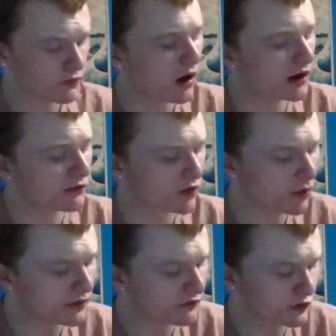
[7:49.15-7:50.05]
Rock and
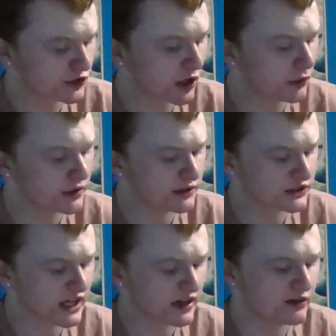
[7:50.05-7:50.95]
Roman versus Cody and
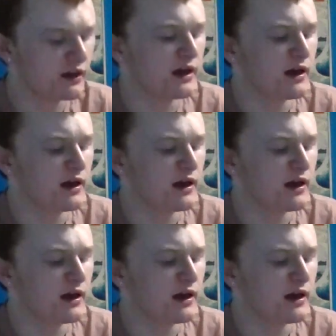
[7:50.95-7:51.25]
Seth.